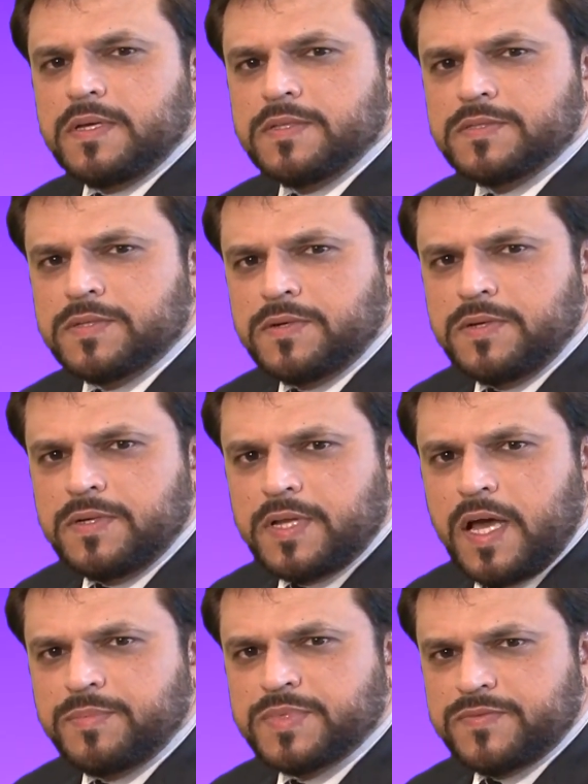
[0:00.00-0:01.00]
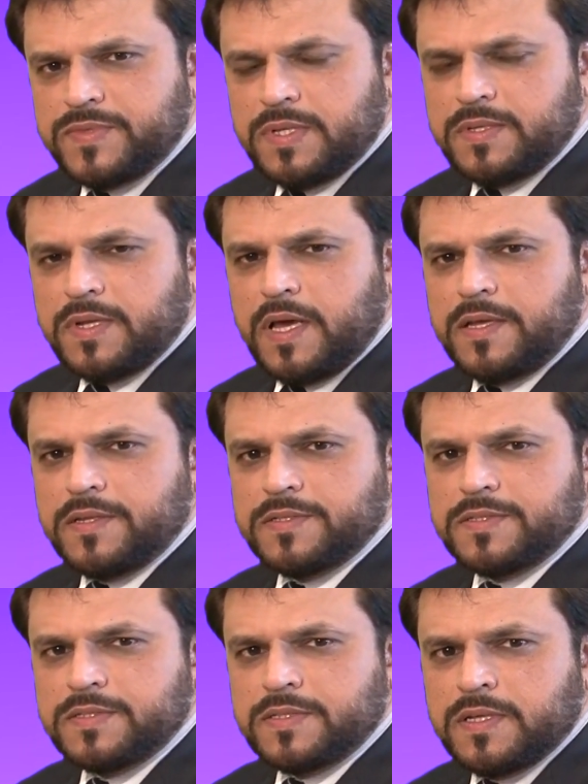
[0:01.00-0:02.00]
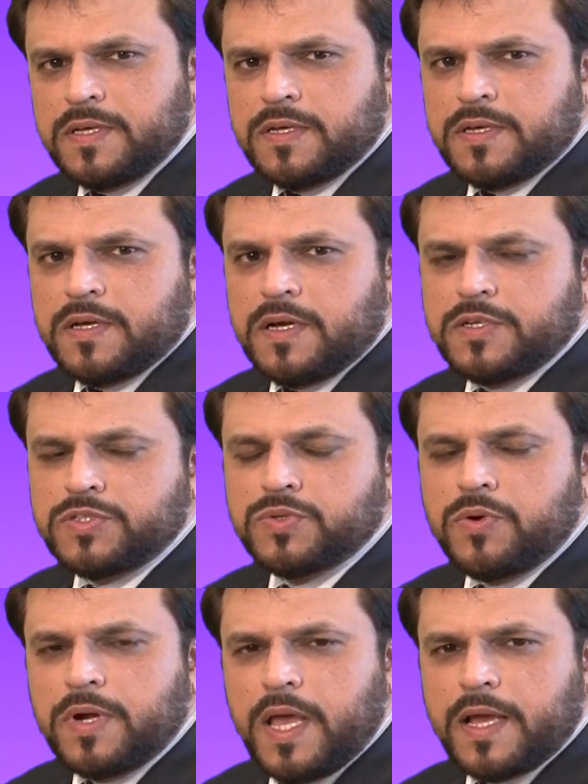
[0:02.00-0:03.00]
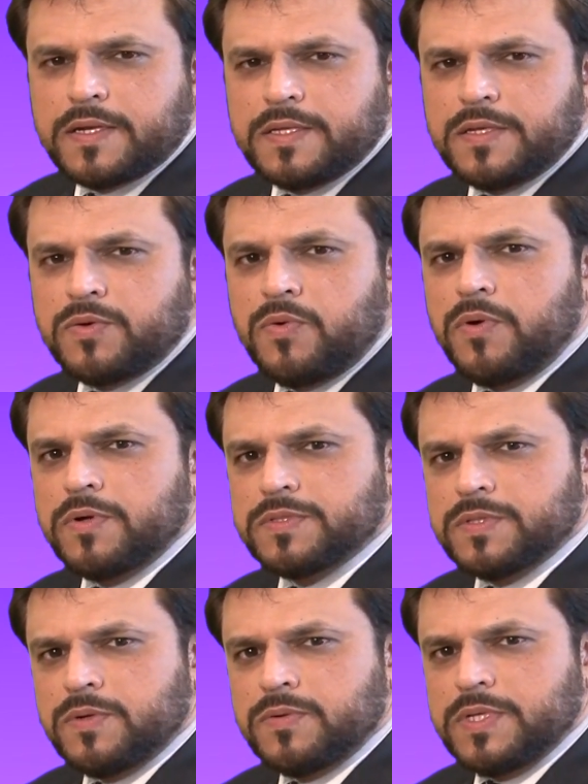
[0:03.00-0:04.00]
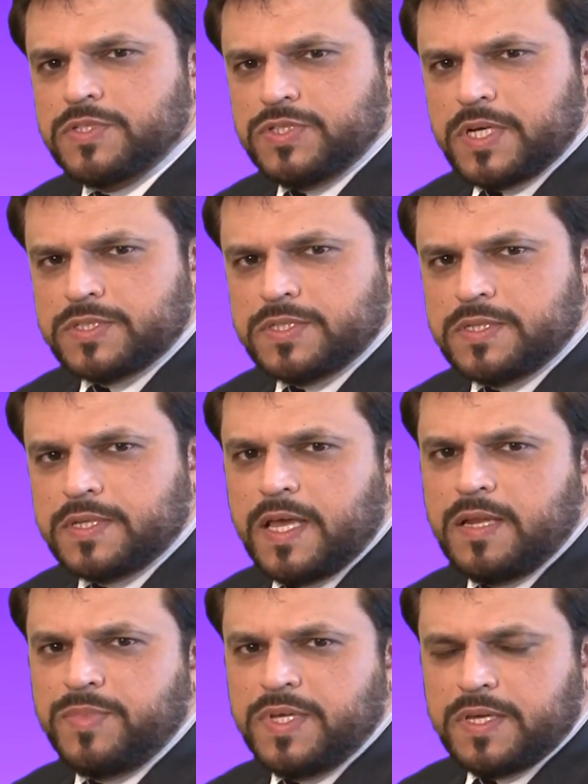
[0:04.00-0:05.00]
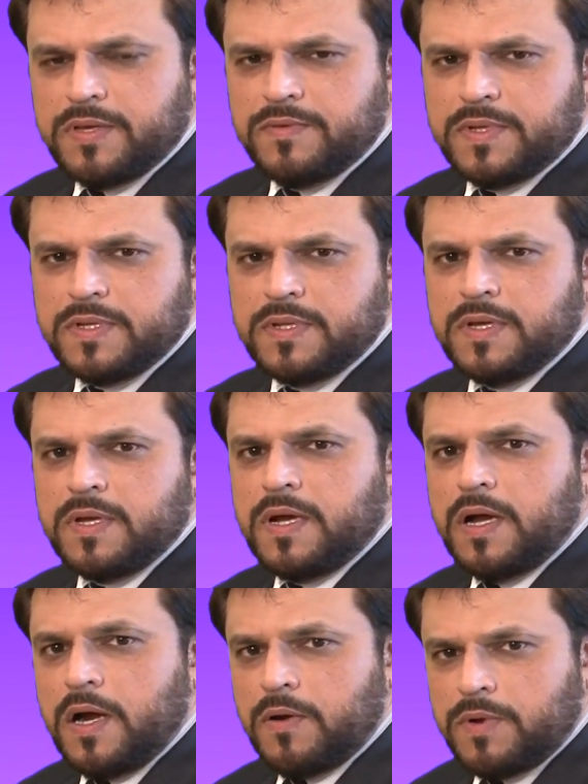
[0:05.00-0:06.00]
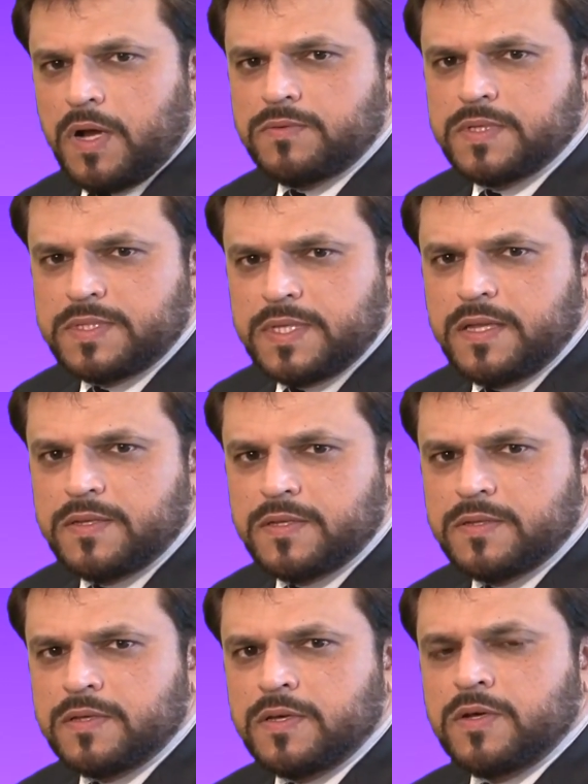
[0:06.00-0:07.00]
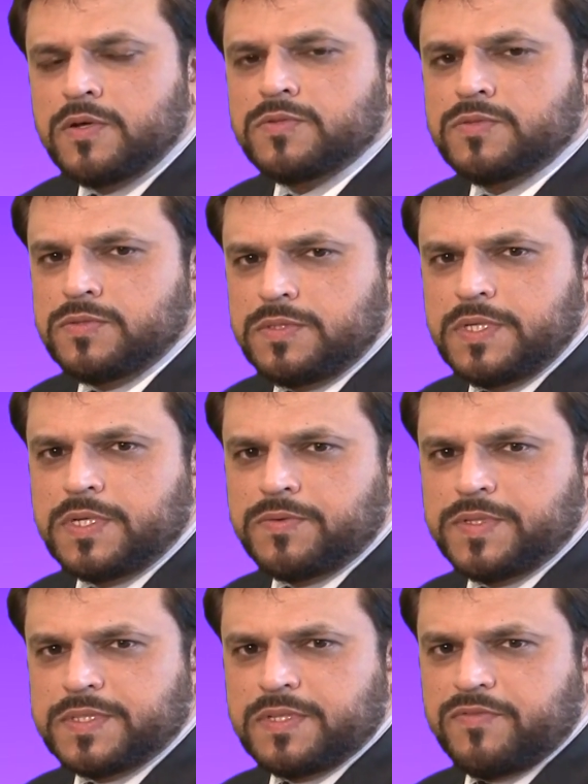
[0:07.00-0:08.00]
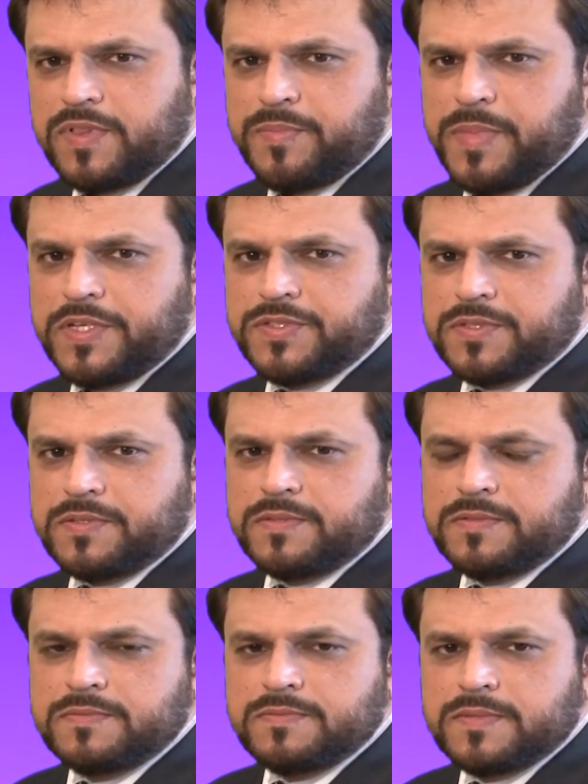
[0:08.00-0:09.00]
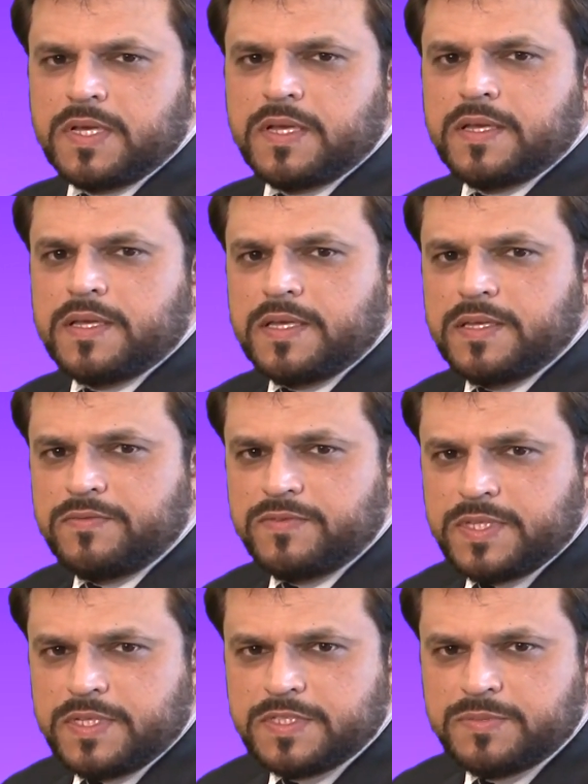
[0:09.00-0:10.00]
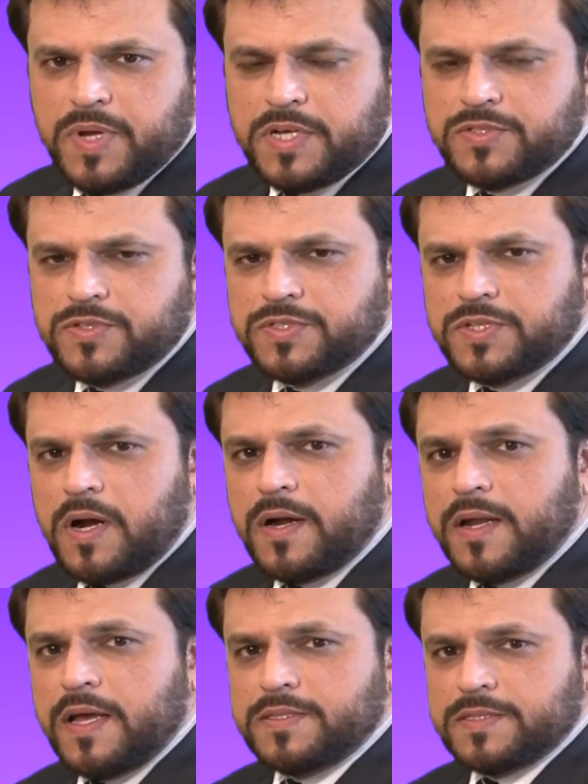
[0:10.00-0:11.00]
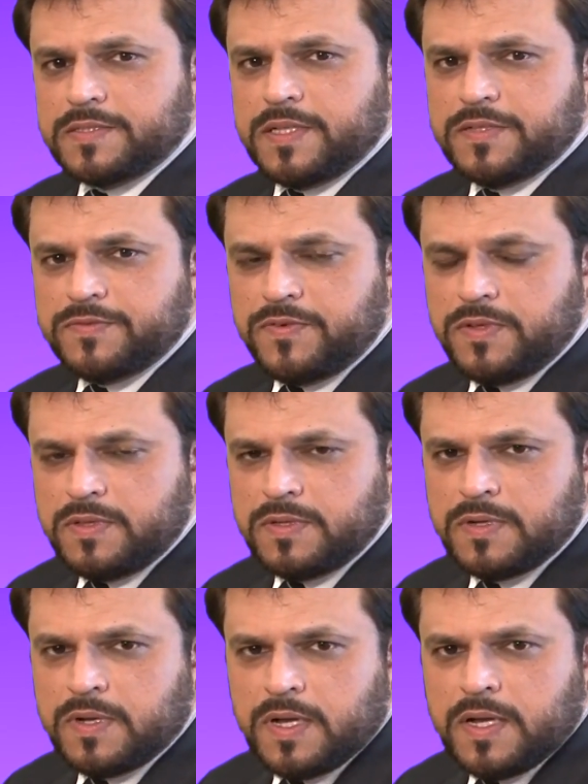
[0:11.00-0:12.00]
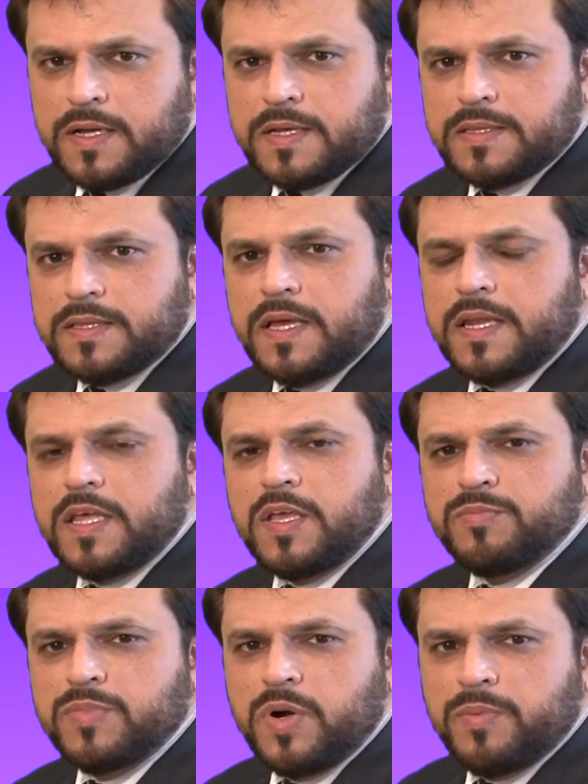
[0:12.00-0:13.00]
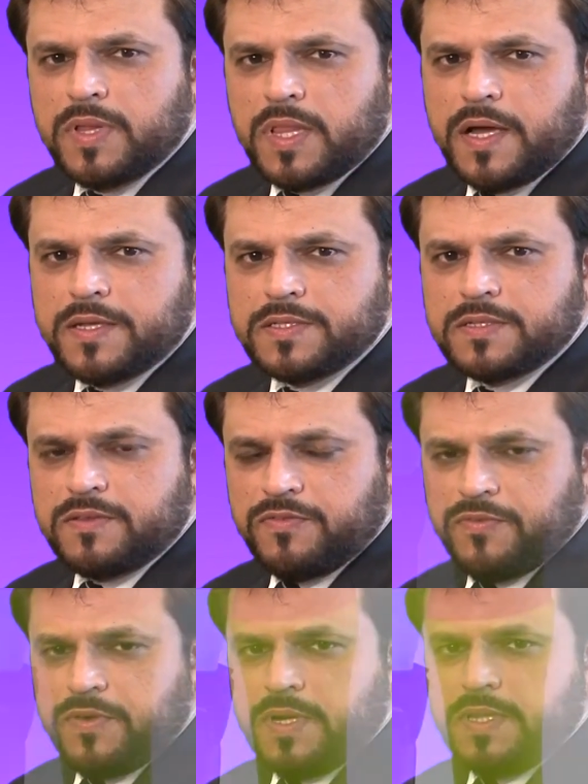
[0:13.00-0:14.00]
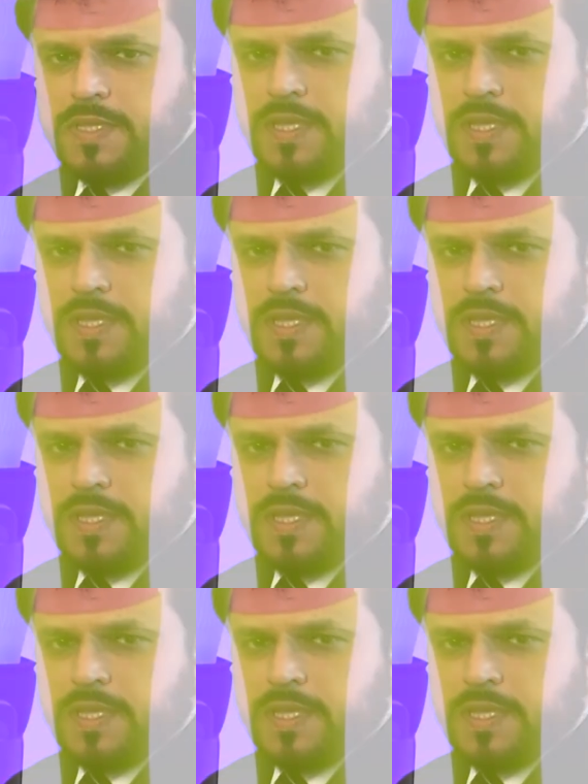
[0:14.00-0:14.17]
In certain types of tendonitis, a short-acting cortisone injection can be given around the tendon to decrease inflammation. If these measures are not successful, then immobilizing the foot and